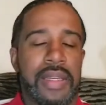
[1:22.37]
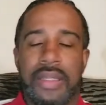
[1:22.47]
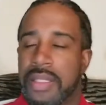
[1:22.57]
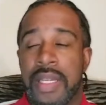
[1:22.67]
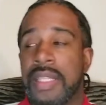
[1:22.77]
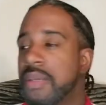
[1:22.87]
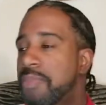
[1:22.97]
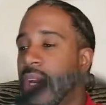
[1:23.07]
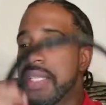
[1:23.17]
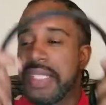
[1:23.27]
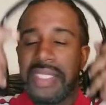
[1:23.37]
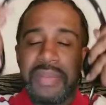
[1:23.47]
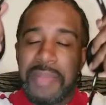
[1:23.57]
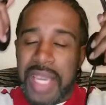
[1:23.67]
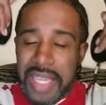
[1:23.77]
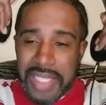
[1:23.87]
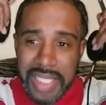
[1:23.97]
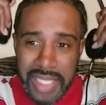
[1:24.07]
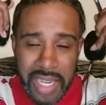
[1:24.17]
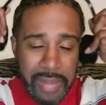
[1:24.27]
It's not surprising to me because
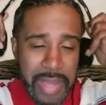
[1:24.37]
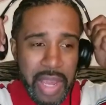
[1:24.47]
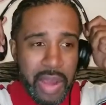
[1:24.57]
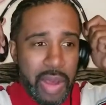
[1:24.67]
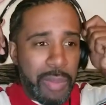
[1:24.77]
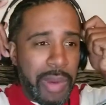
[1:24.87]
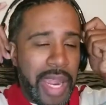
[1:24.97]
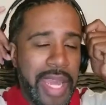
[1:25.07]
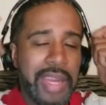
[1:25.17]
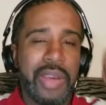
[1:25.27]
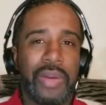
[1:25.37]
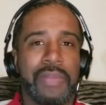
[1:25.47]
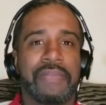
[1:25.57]
it's going to be all brand new.